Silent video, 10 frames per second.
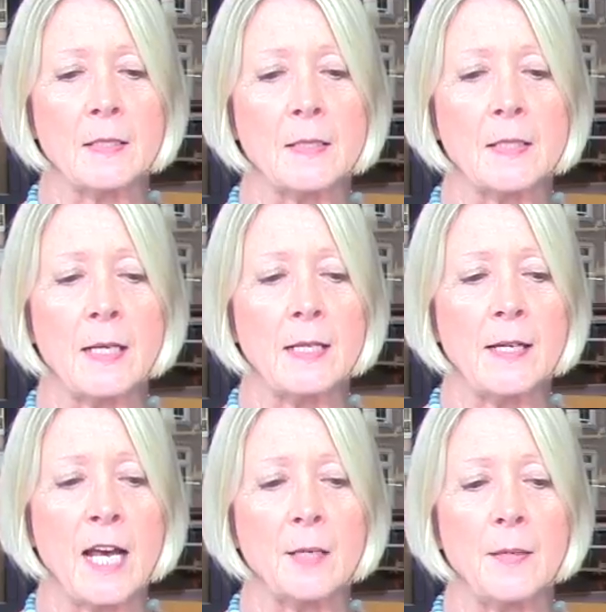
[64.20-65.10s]
to study
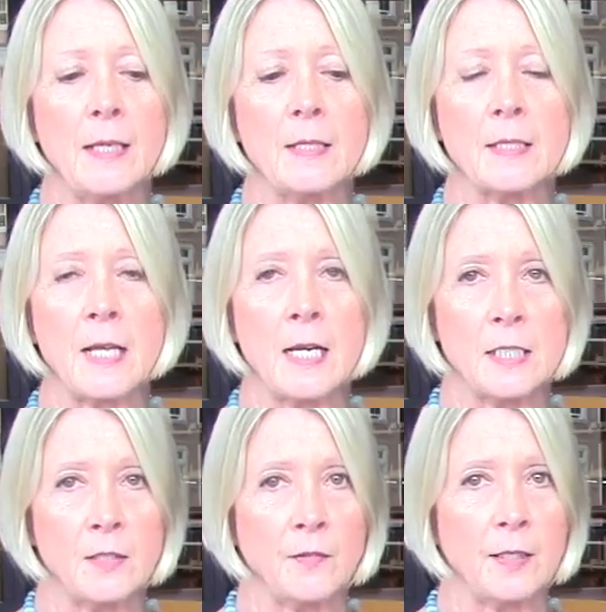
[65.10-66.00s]
anatomy in a
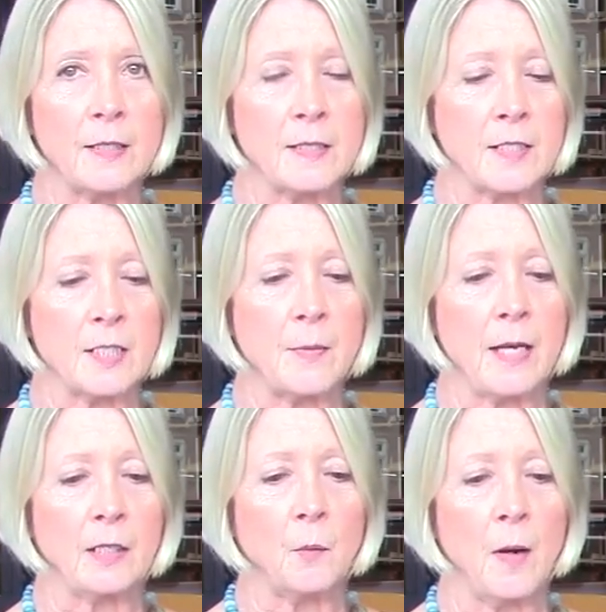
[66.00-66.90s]
scientific and
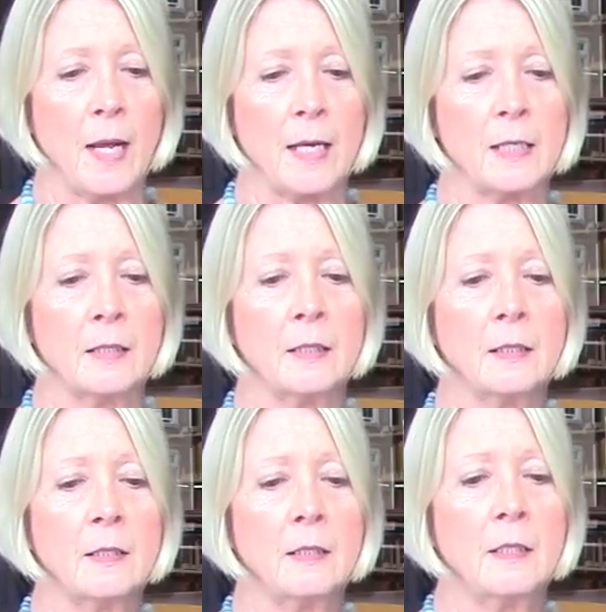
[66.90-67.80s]
systematic way.
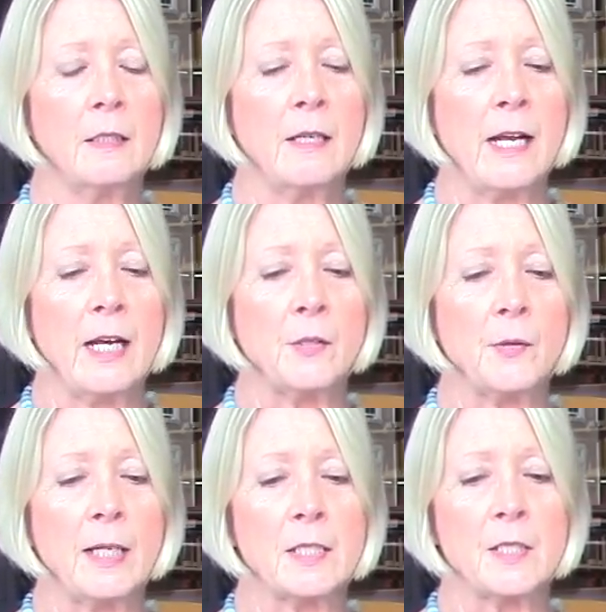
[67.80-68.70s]

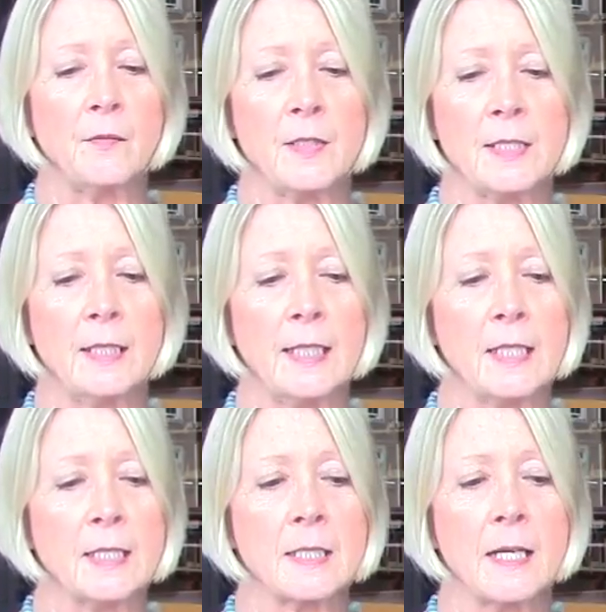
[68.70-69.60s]
Andreas
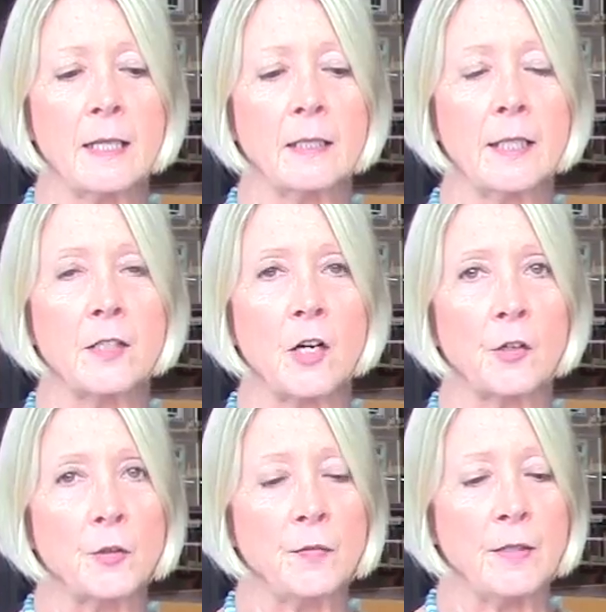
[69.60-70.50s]
Vesalius and
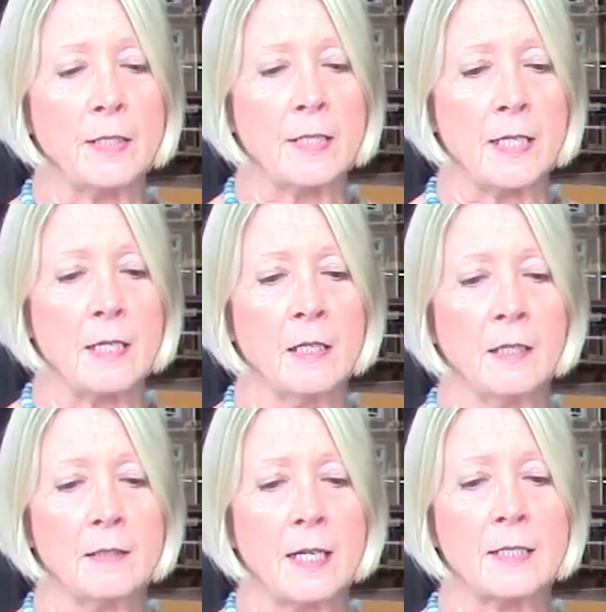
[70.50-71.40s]
Leonardo da Vinci
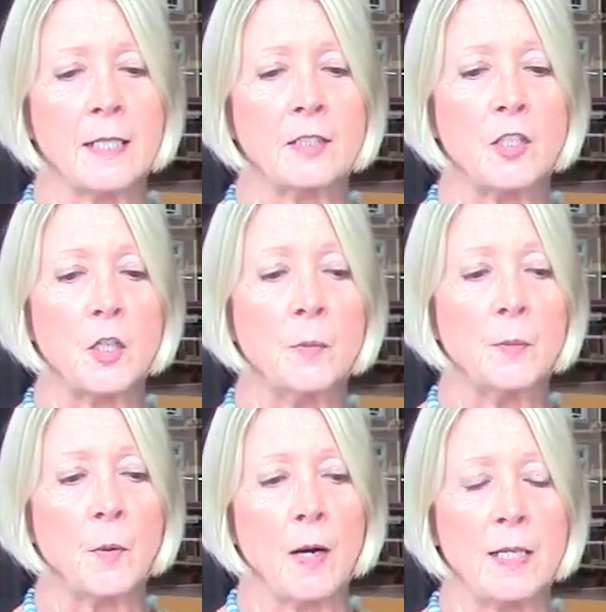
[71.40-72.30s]
dissected
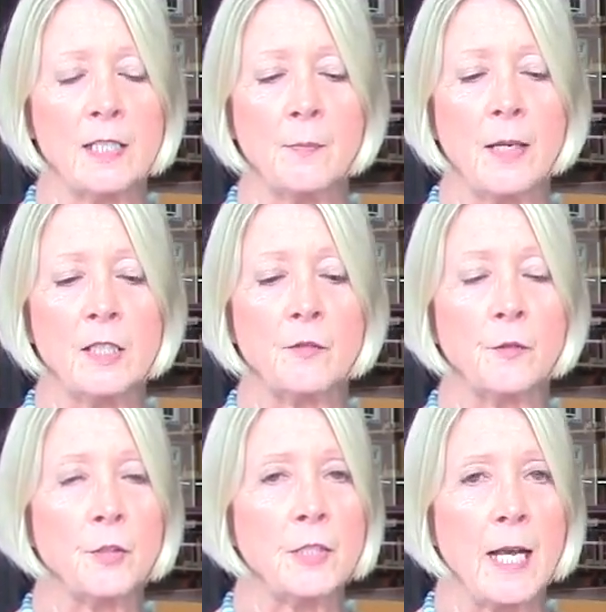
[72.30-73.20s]
human bodies and made the
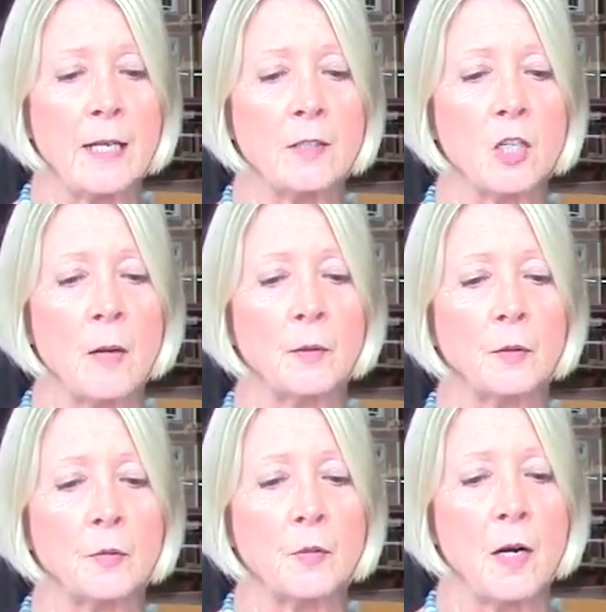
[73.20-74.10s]
first
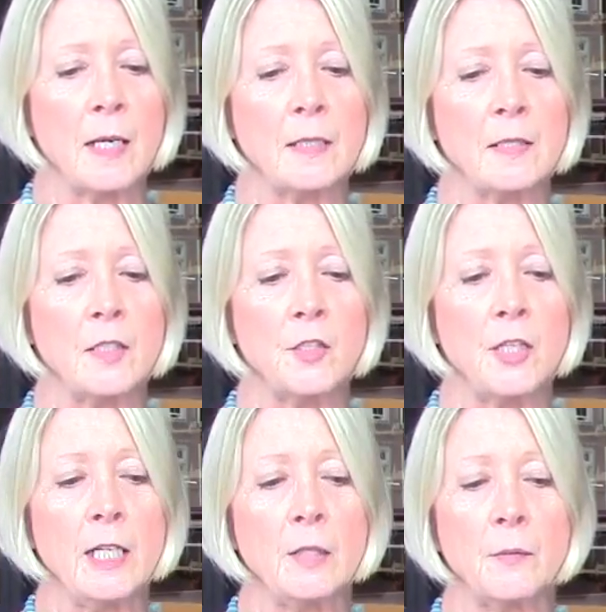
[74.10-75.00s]
anatomical drawings,
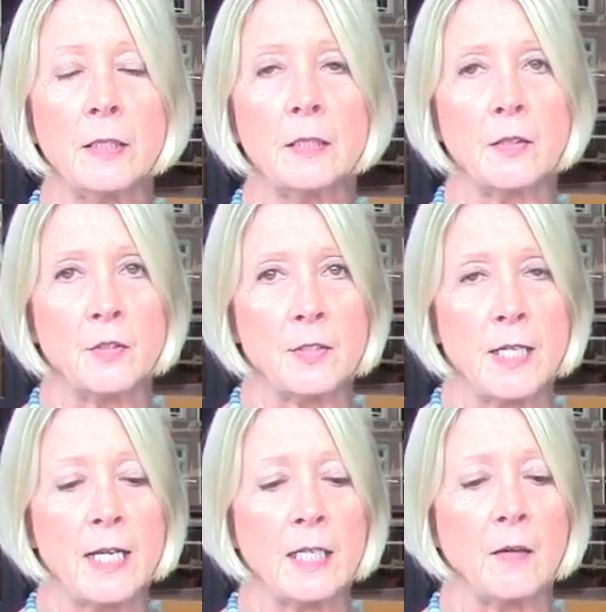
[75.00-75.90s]
initiating real
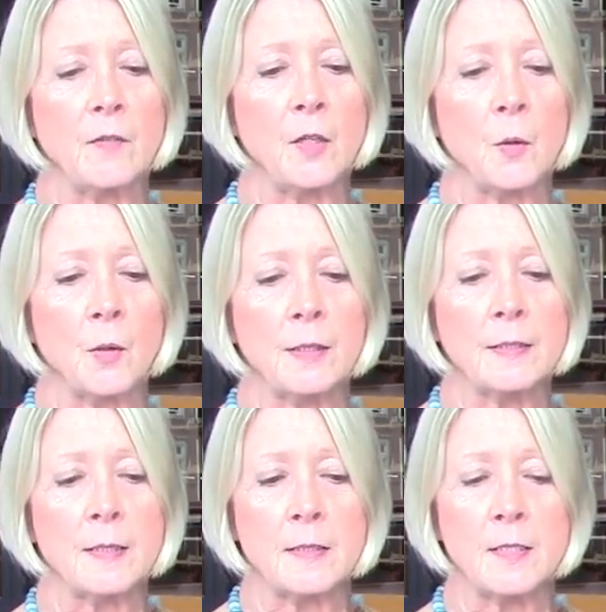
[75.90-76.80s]
understanding of the
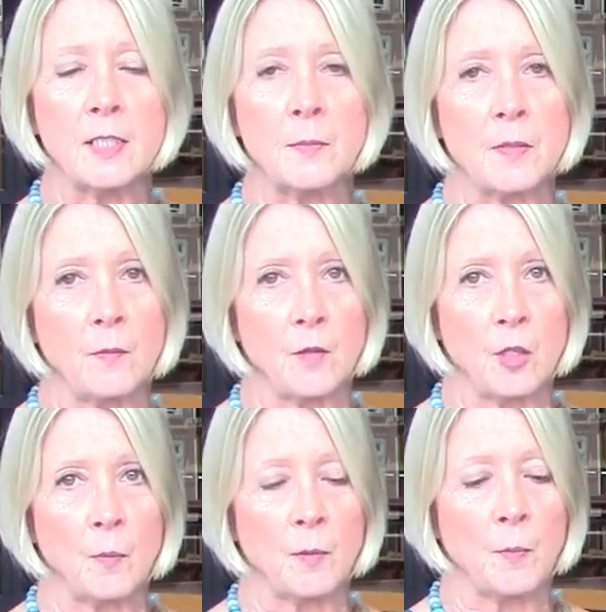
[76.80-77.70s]
organs and systems of the
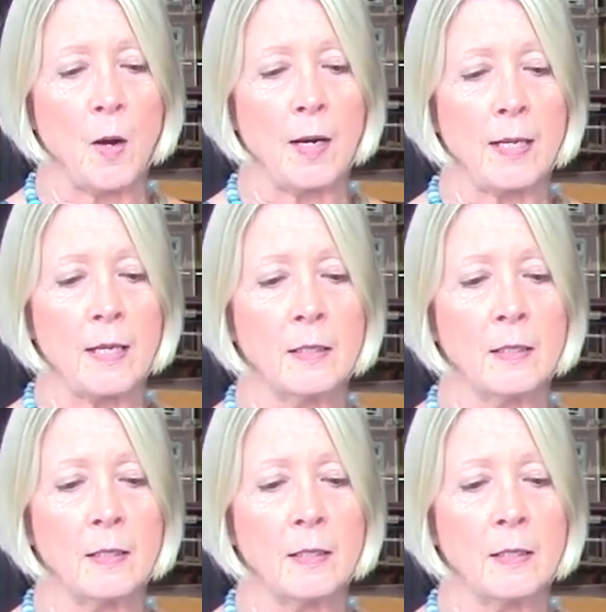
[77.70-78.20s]
human body.